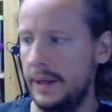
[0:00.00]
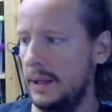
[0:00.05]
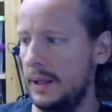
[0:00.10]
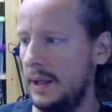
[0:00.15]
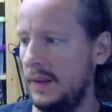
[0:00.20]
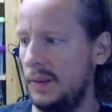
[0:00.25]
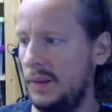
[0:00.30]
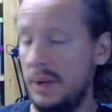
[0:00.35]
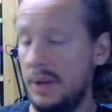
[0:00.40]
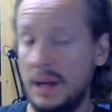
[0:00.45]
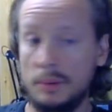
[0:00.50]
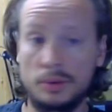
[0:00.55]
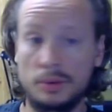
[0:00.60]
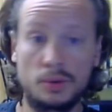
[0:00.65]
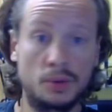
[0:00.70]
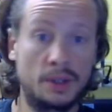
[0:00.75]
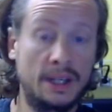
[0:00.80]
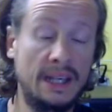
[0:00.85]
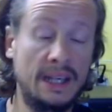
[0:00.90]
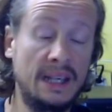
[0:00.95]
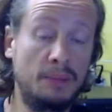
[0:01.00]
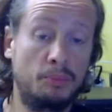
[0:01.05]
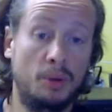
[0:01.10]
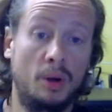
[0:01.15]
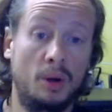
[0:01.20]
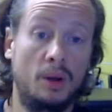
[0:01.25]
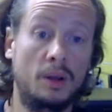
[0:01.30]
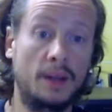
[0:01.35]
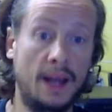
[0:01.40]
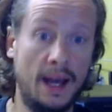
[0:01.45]
Let's be able to keep
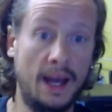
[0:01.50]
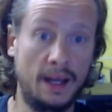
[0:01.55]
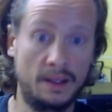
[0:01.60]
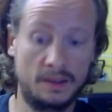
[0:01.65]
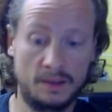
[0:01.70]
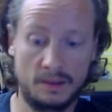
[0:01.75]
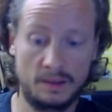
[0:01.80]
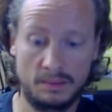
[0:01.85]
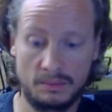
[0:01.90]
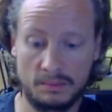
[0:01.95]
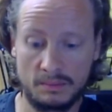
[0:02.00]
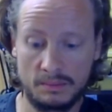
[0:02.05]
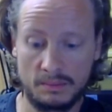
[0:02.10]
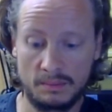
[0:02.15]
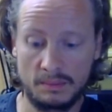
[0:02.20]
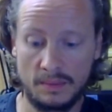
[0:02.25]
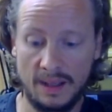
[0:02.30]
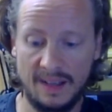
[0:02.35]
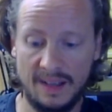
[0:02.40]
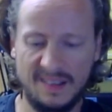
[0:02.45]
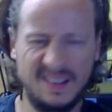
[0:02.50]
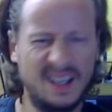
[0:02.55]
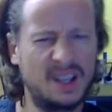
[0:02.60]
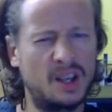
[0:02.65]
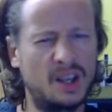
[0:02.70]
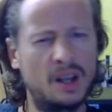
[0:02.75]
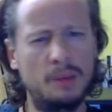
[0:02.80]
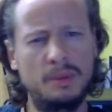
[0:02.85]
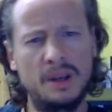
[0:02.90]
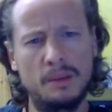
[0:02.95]
all that. Isn't
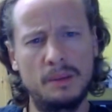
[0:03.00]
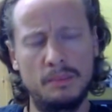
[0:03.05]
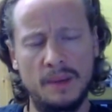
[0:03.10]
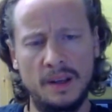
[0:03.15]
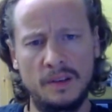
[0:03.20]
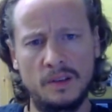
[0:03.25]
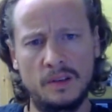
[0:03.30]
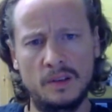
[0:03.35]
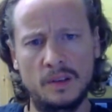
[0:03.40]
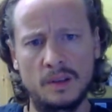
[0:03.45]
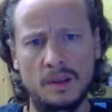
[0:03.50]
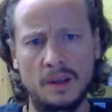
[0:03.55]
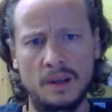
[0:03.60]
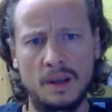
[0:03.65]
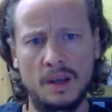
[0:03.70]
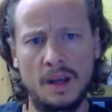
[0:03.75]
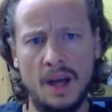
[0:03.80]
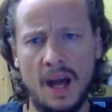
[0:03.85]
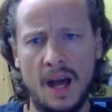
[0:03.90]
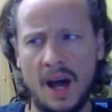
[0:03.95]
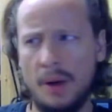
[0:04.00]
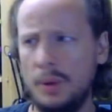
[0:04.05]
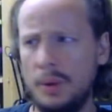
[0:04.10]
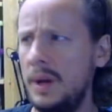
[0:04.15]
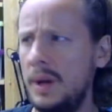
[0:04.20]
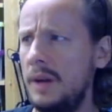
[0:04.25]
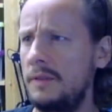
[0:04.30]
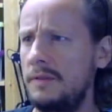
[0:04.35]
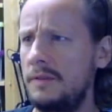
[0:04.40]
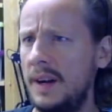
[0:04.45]
that going to be a mess? How
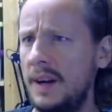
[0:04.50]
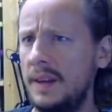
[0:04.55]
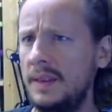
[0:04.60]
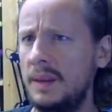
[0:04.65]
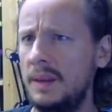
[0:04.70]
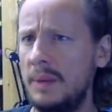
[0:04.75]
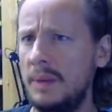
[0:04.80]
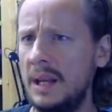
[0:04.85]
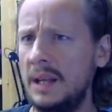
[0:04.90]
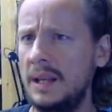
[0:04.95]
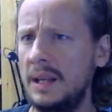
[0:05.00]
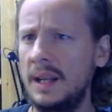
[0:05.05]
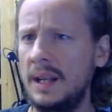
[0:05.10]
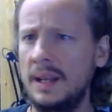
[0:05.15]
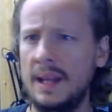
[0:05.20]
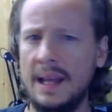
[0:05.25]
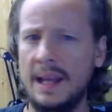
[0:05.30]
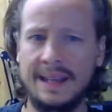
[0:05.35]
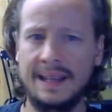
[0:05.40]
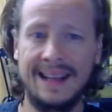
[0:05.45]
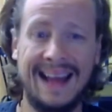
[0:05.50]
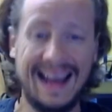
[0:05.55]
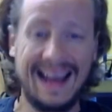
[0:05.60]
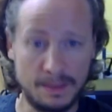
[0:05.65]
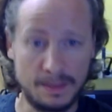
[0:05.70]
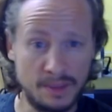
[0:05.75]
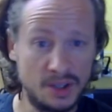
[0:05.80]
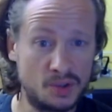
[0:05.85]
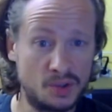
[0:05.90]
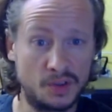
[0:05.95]
do I find the metadata that
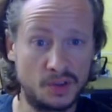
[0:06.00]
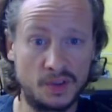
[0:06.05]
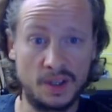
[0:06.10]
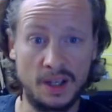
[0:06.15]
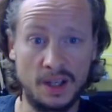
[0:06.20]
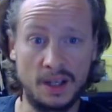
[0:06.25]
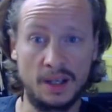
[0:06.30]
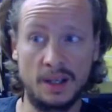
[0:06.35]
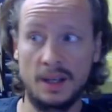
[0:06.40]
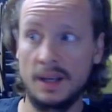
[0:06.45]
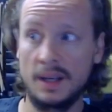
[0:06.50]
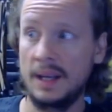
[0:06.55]
I'm interested in?